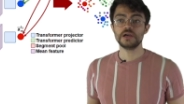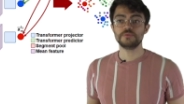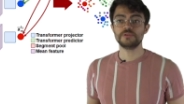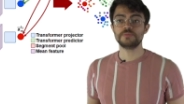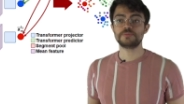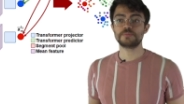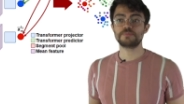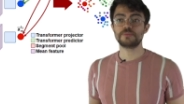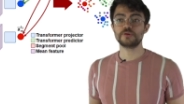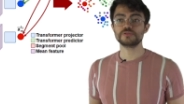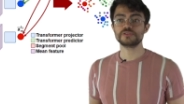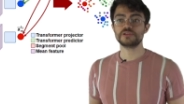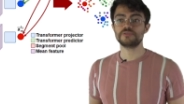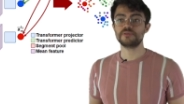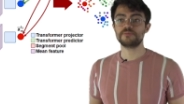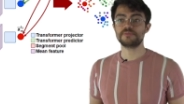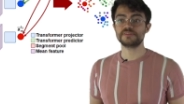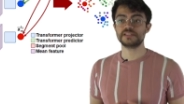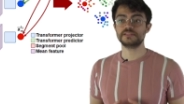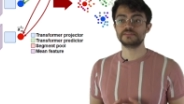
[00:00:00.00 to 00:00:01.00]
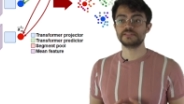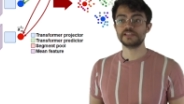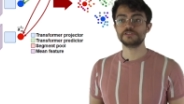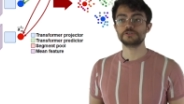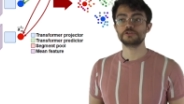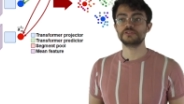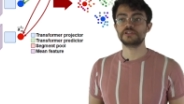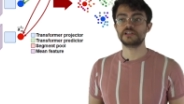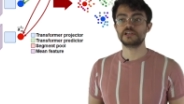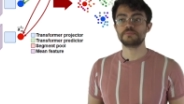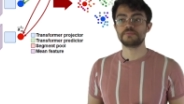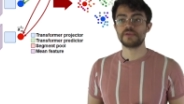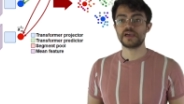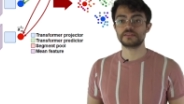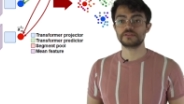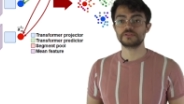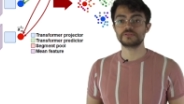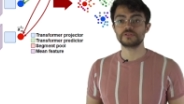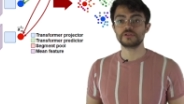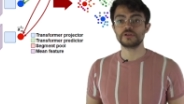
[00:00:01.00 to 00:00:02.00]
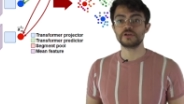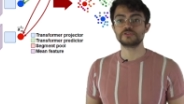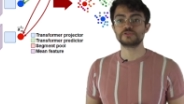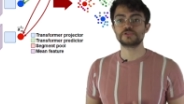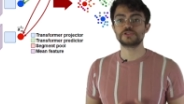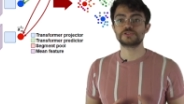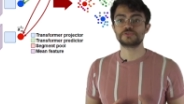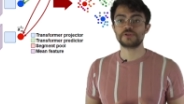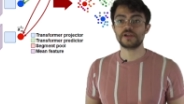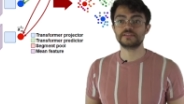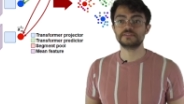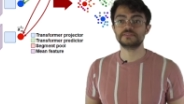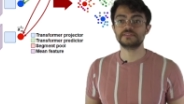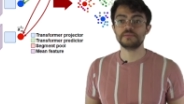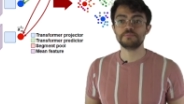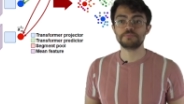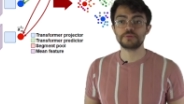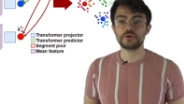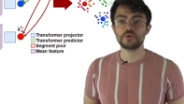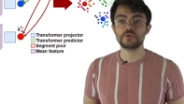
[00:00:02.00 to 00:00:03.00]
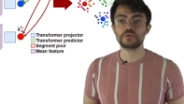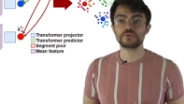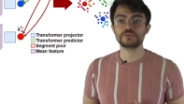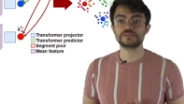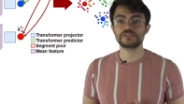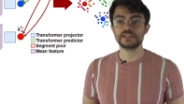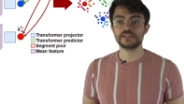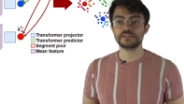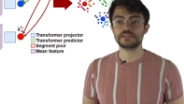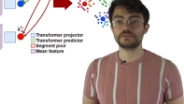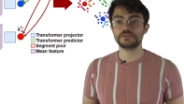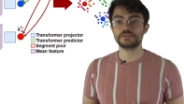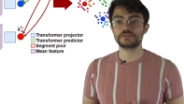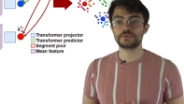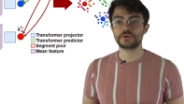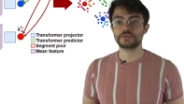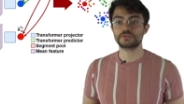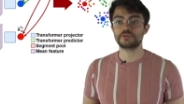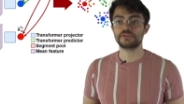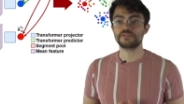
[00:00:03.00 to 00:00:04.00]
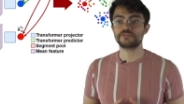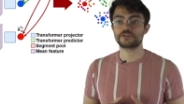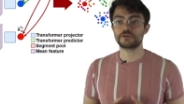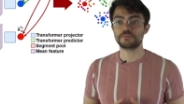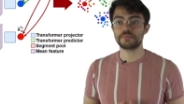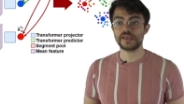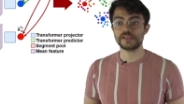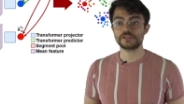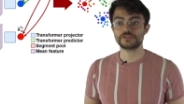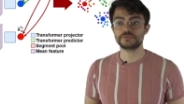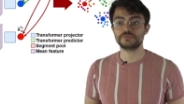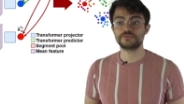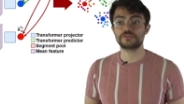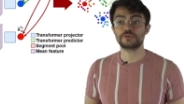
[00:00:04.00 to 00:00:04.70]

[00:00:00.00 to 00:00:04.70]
we propose a representational learning method to extract temporal consistent structural information